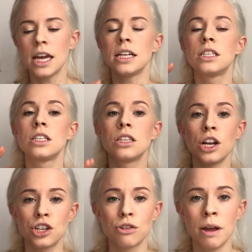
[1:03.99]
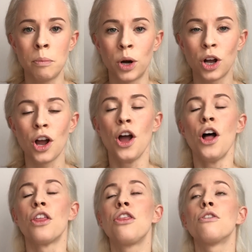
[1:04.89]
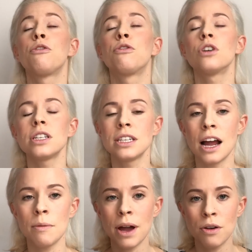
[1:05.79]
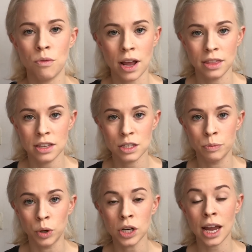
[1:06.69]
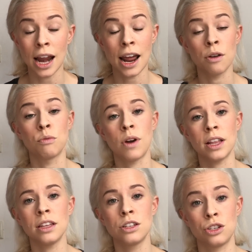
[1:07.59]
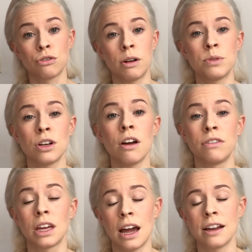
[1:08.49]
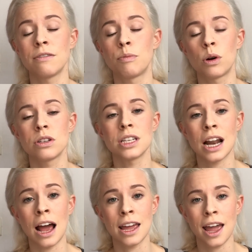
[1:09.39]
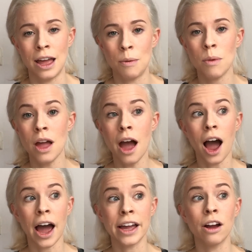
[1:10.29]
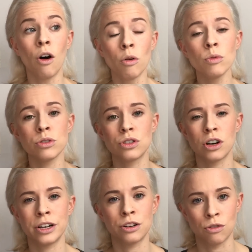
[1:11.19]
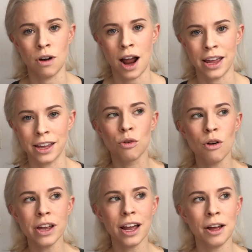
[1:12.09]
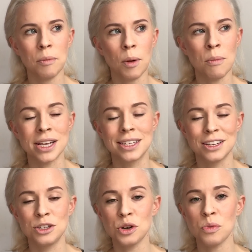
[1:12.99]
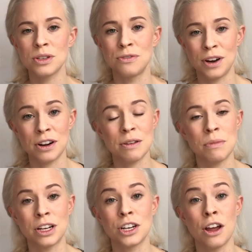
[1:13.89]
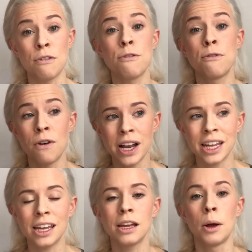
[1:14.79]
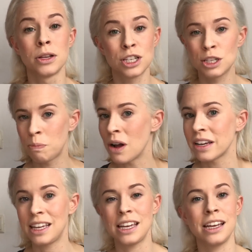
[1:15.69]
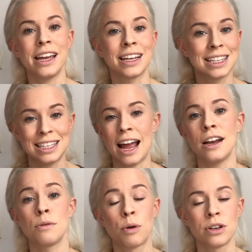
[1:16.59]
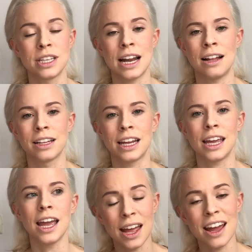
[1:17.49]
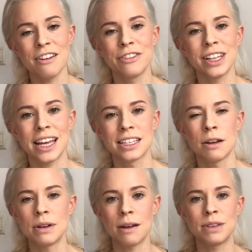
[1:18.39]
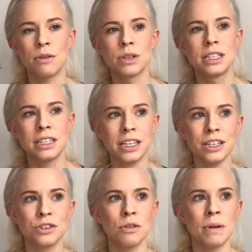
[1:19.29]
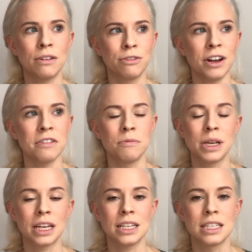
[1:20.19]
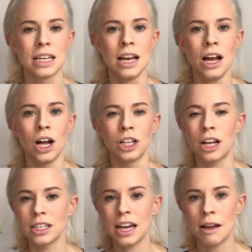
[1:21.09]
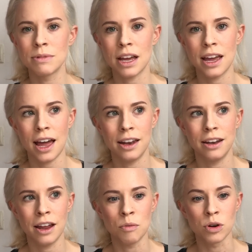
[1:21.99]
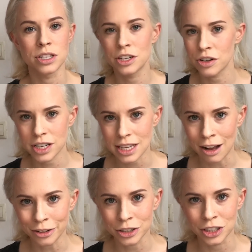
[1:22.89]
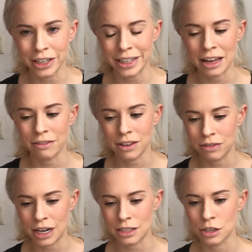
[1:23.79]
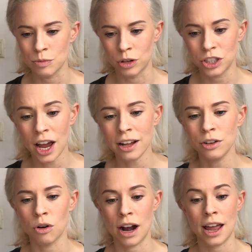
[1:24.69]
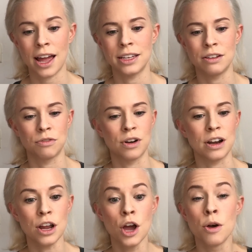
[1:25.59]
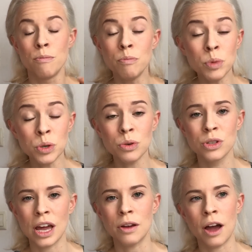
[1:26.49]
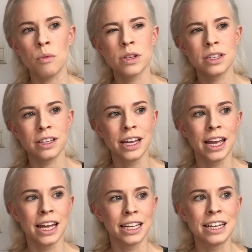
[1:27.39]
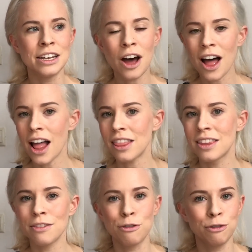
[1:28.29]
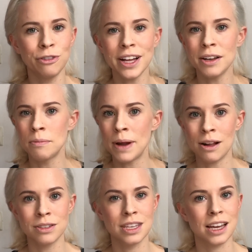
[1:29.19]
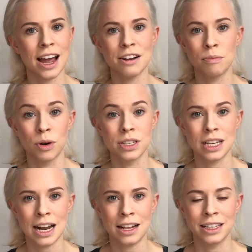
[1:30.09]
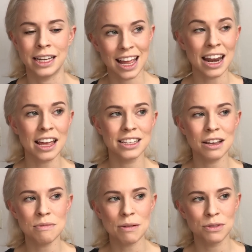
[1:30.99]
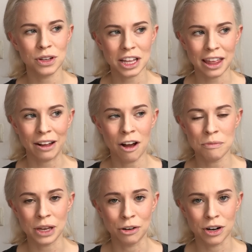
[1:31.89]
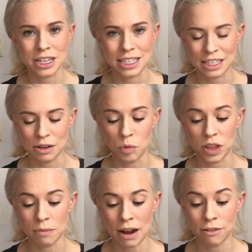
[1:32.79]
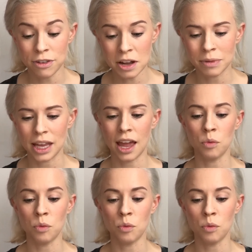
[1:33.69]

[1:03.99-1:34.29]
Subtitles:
It's such a great book. The first time I read this book and I read the description of the kind of person I am, I almost started crying. Growing up, my sister was very much a funny, spunky, excited personality, and I feel like sometimes I was teased or made fun of because a lot of times I had a more serious outlook on life even as a small child, or I had different moods. I was not the fun and bouncy kind of personality. And I sometimes feel like that got me criticism within my family.